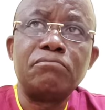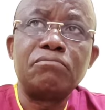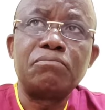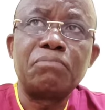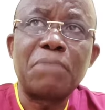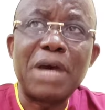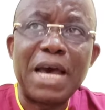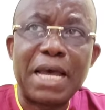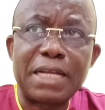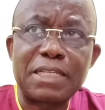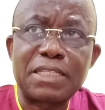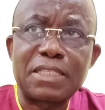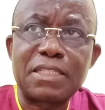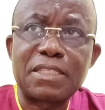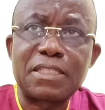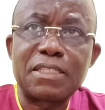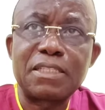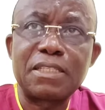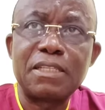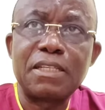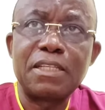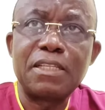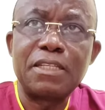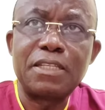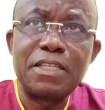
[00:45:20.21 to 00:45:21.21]
parts.
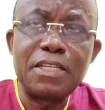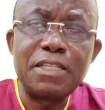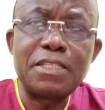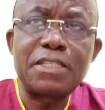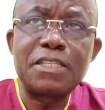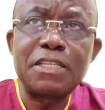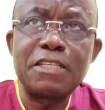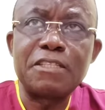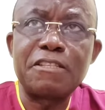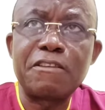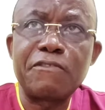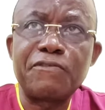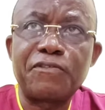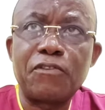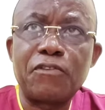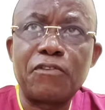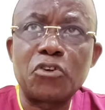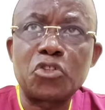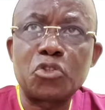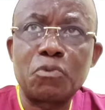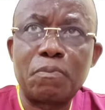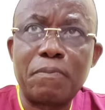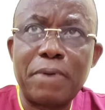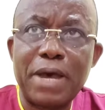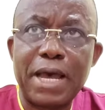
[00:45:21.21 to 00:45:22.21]
This is the
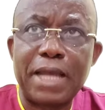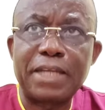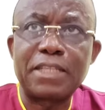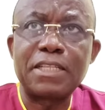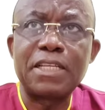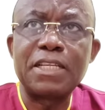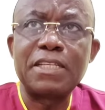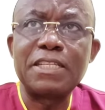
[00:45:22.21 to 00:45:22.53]
first part.